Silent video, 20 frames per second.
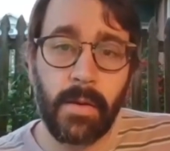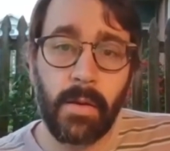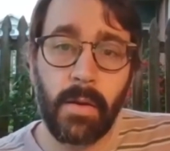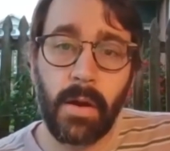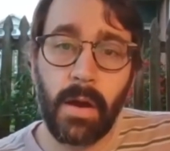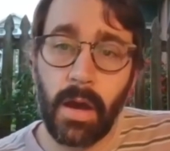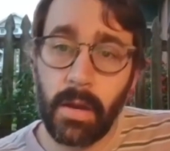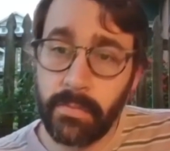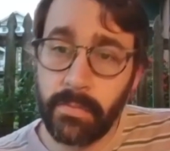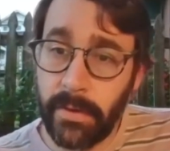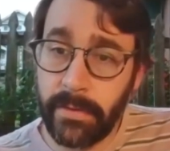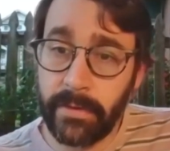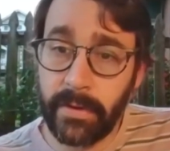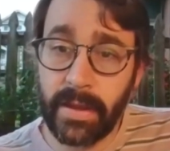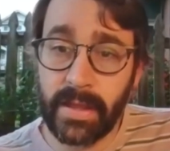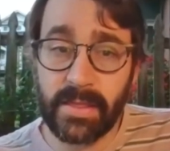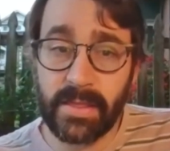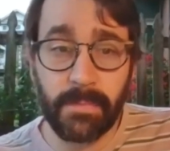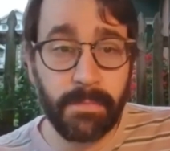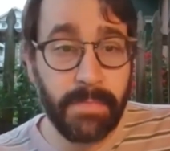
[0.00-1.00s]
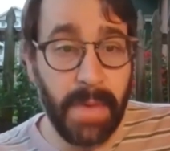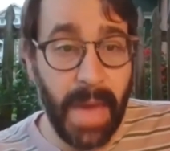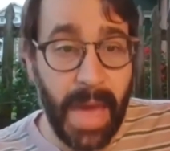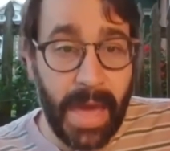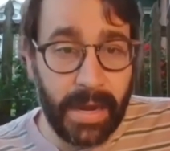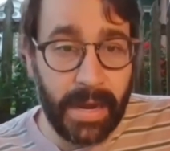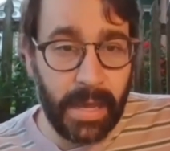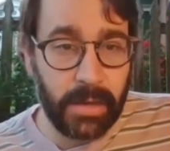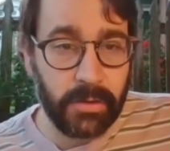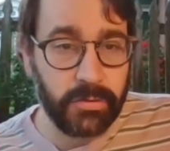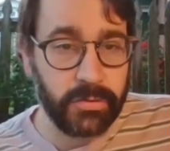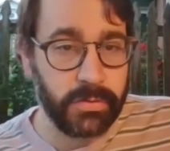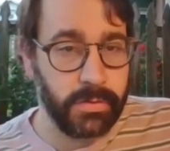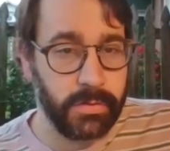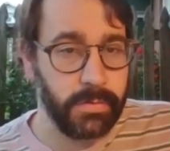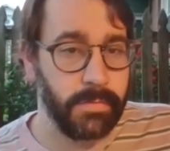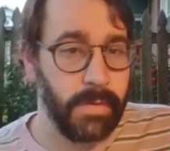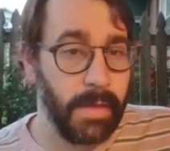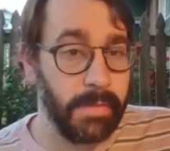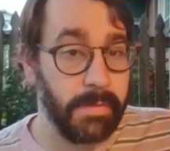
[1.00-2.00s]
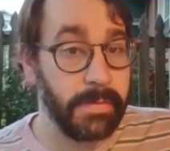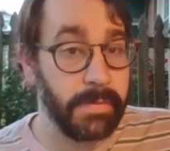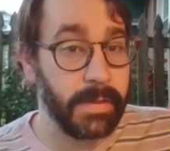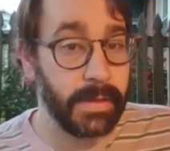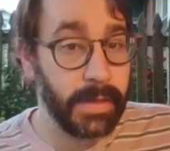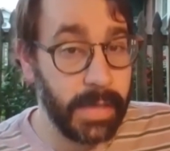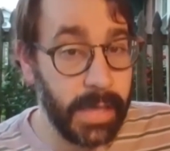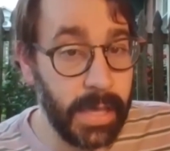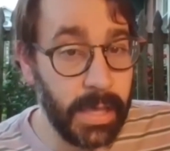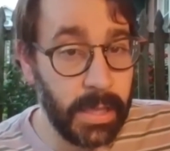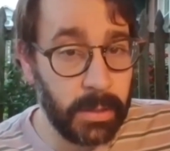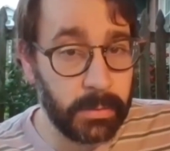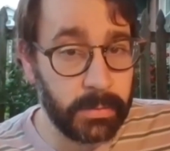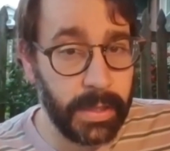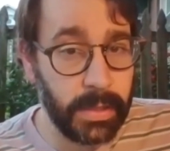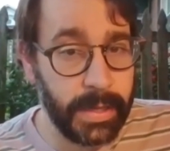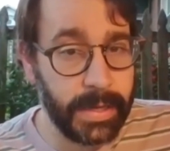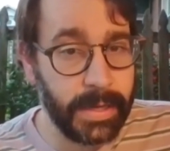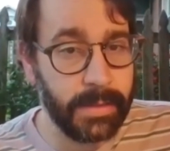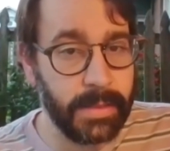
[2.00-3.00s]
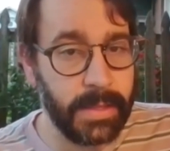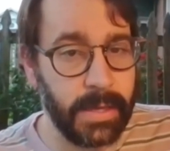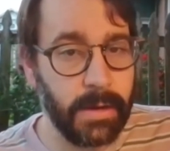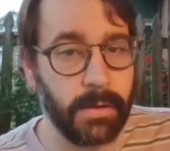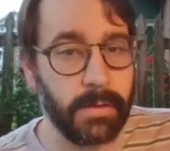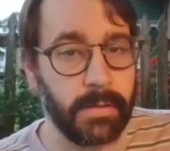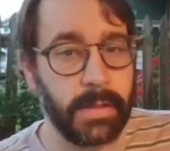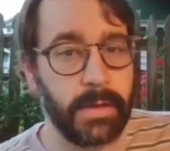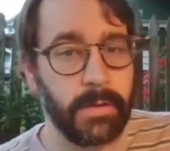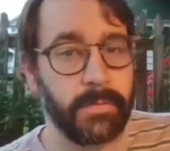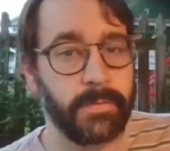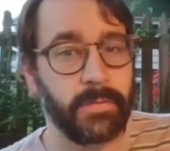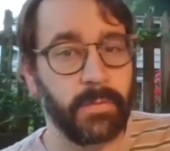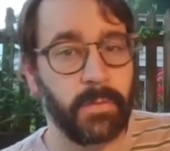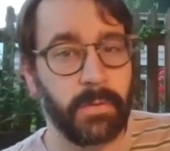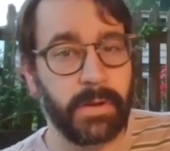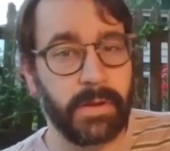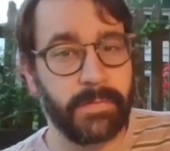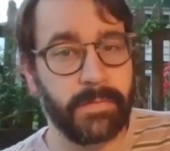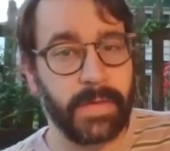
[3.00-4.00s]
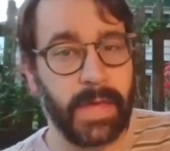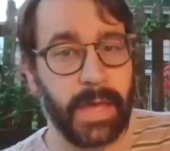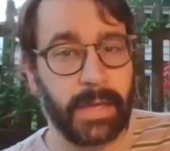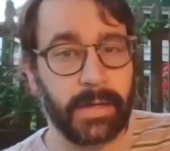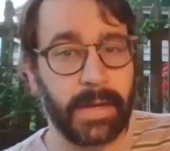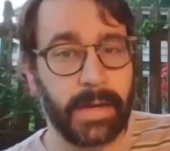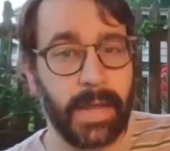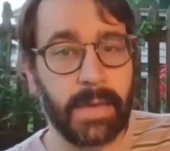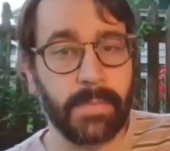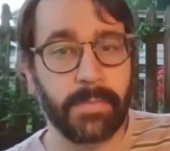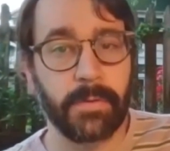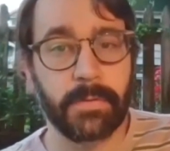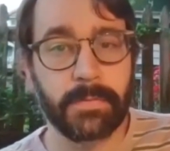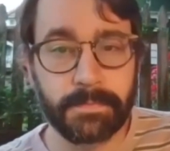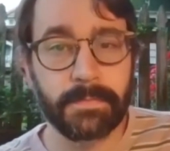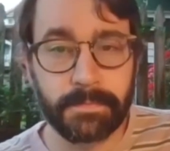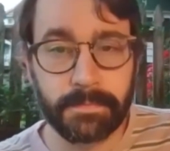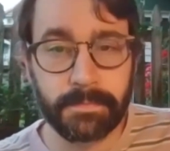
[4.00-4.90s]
a brother gets banished rather than killed, like in the earlier story of Cain and Abel.